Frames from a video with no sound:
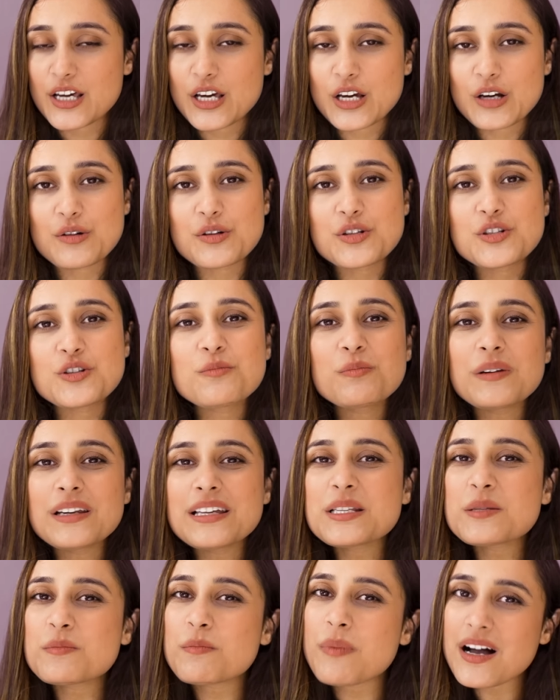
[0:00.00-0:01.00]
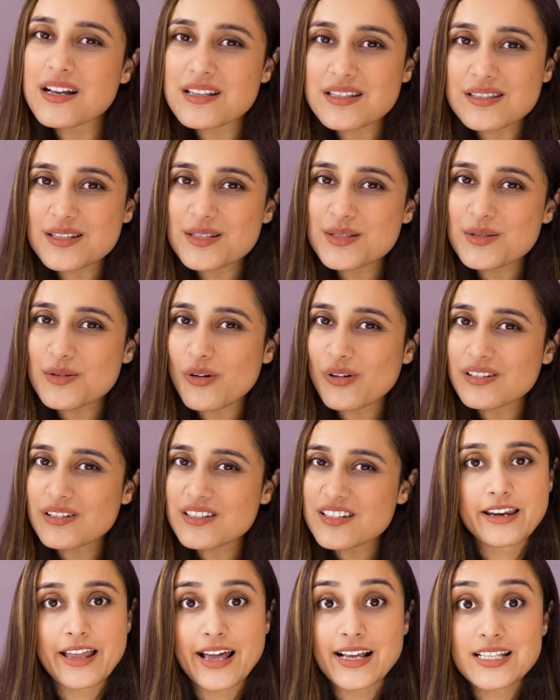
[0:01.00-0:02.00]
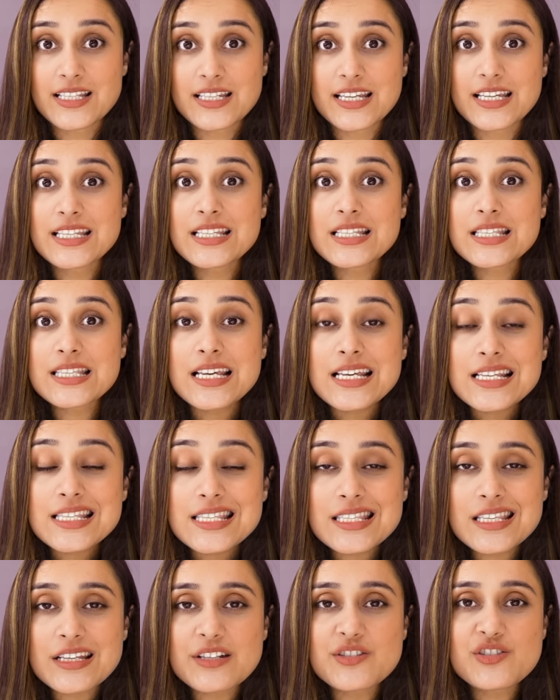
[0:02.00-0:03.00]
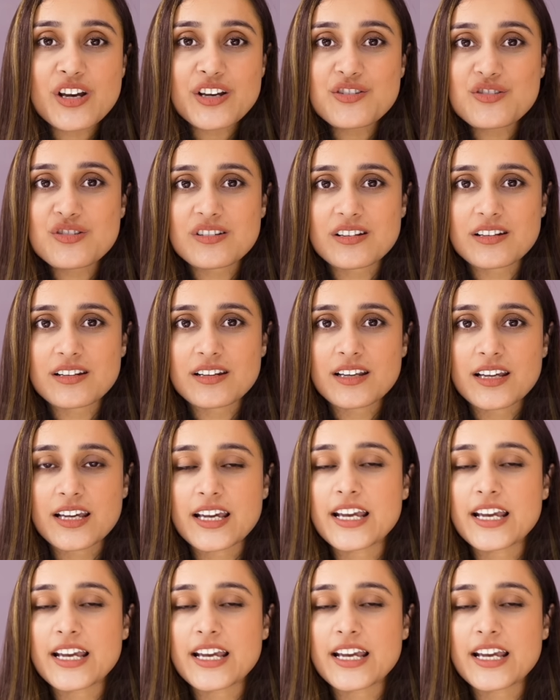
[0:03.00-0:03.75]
Could you please pass the salt? Next is suggestion.